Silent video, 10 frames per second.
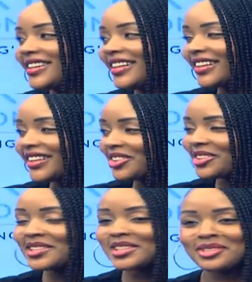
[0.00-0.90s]

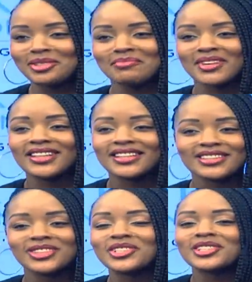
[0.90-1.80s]

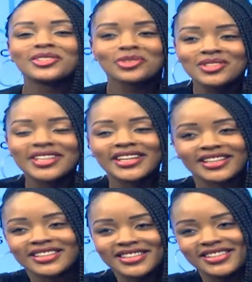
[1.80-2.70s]
He was just those
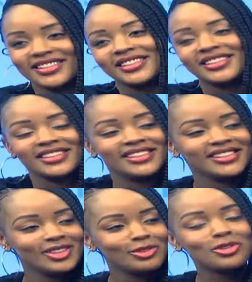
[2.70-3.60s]
kids
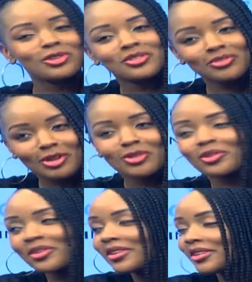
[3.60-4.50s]
who don't
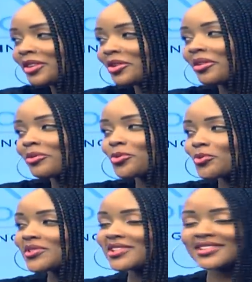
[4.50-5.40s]
follow, you know, the rules.